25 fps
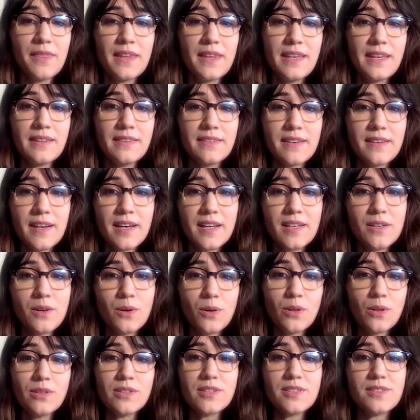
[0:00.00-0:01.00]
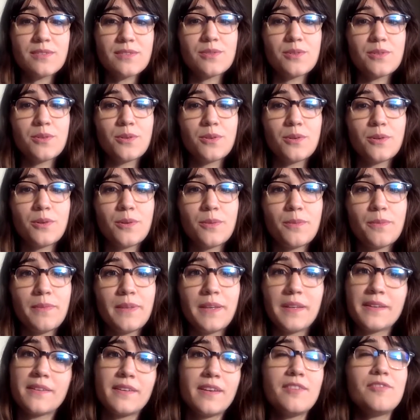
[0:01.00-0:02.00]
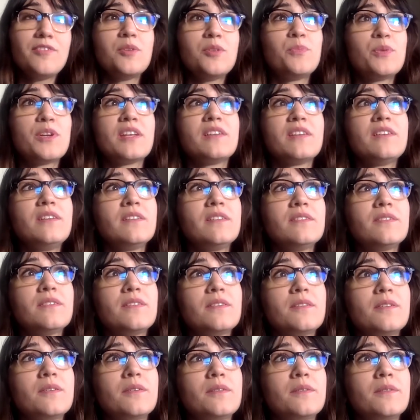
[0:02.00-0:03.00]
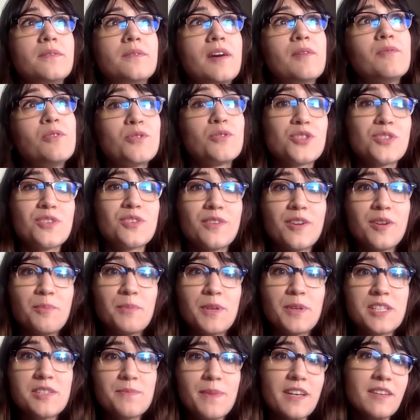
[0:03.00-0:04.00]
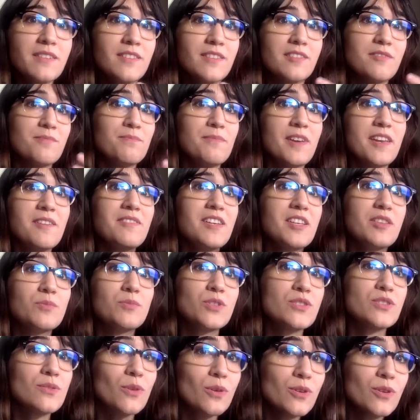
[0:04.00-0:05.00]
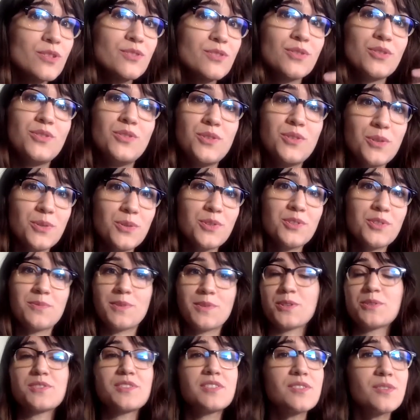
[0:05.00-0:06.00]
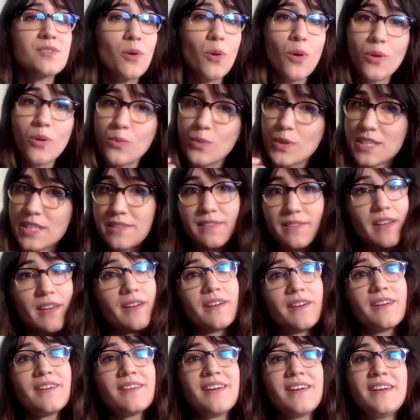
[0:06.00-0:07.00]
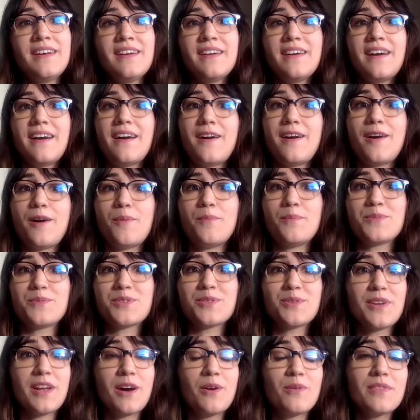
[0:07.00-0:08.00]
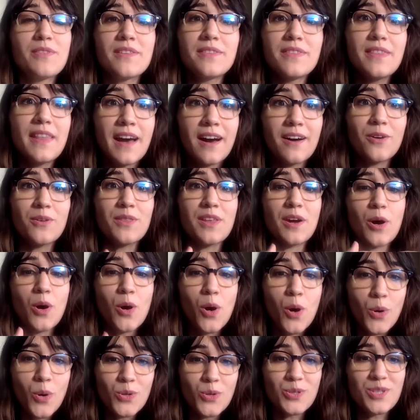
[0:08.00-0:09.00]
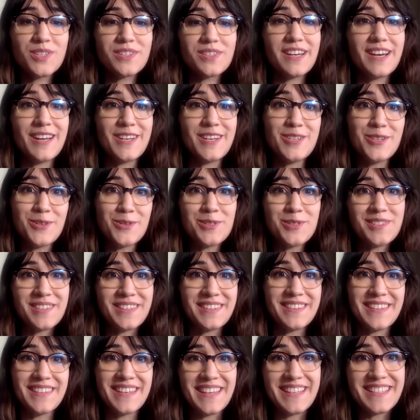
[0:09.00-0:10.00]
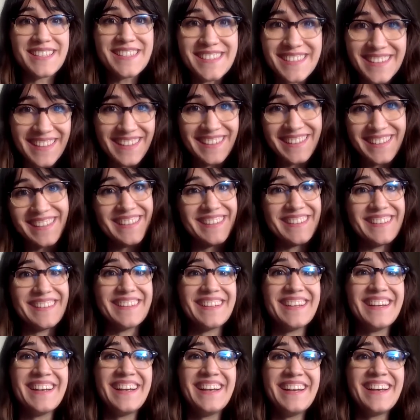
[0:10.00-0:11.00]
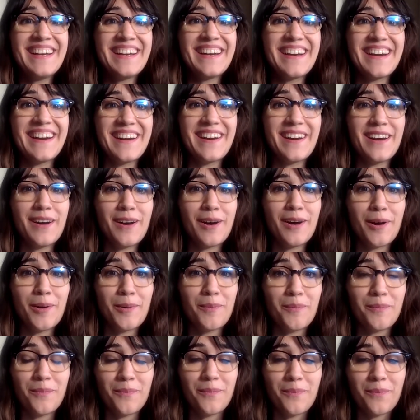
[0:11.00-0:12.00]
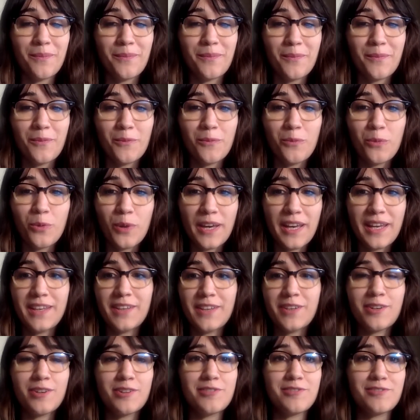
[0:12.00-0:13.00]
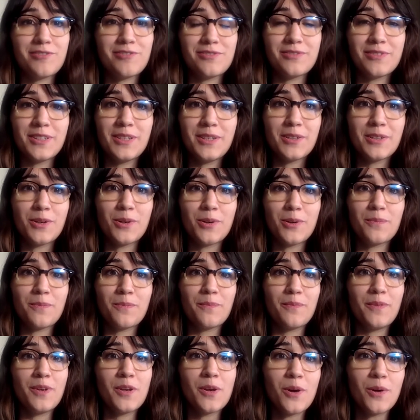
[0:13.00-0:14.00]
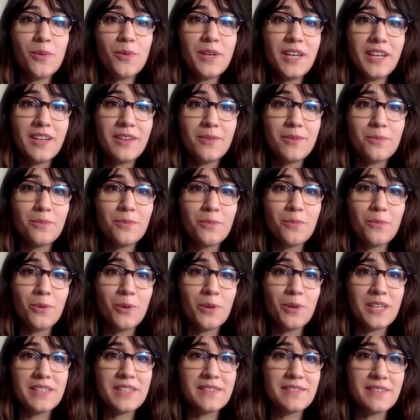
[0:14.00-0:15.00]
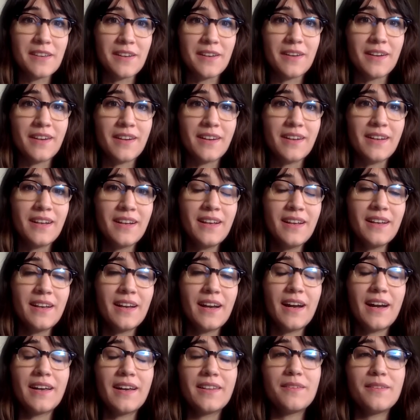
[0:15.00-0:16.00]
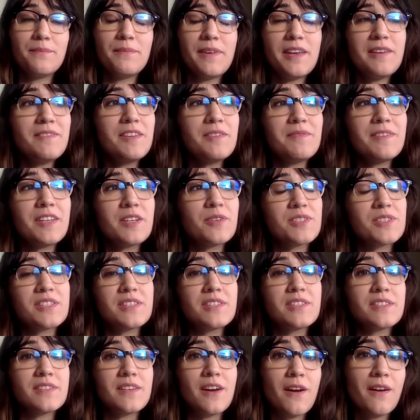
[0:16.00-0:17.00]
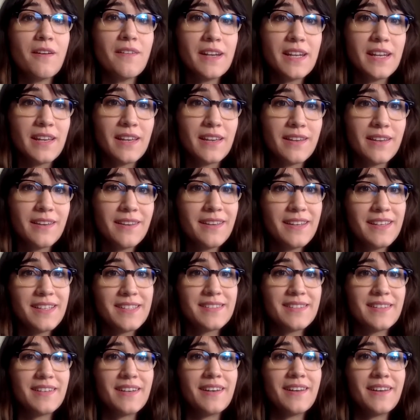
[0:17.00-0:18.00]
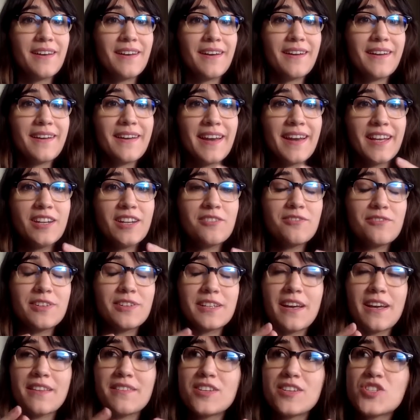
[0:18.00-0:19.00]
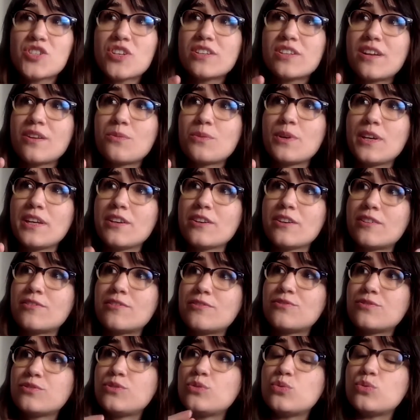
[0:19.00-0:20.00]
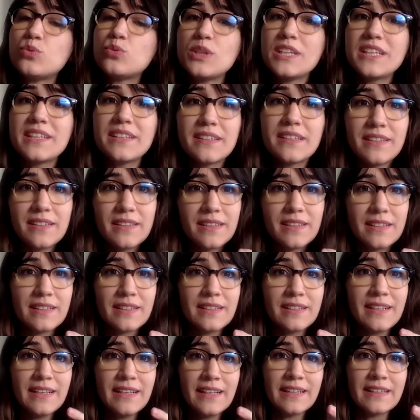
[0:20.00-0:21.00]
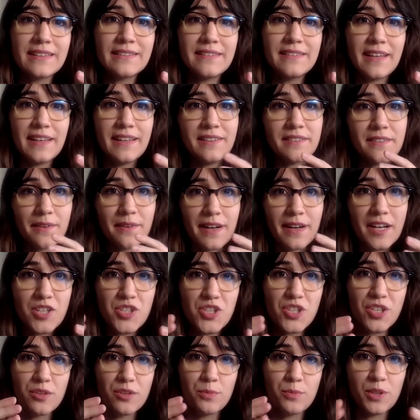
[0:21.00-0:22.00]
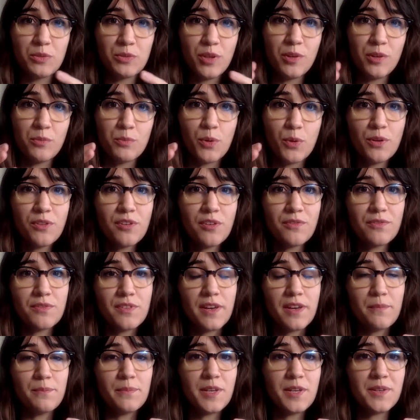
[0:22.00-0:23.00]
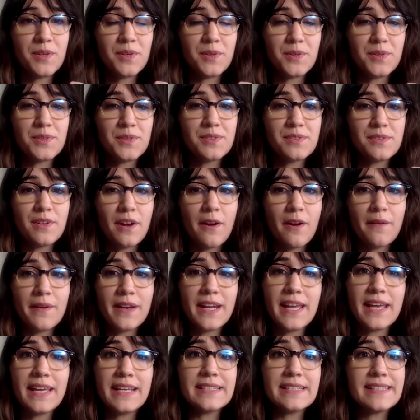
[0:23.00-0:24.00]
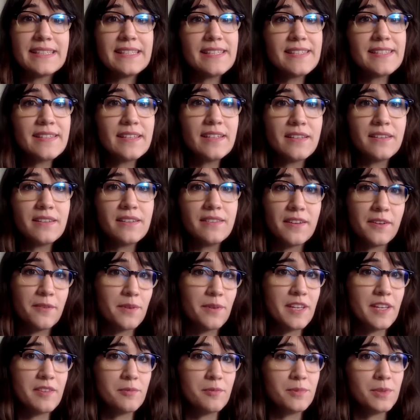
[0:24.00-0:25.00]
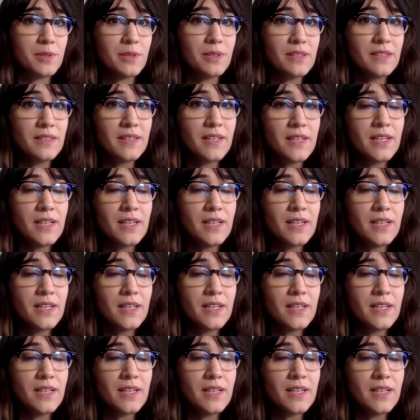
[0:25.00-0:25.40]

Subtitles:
It can also, like, if you put it into evolutionary perspective, maybe it was also used because it's always there. So now the host can use it as a way of, you know, knowing what is there. And maybe because it's RNA, it's a kind of an additional way of tweaking the interaction between both of them, because RNA is easily degradable.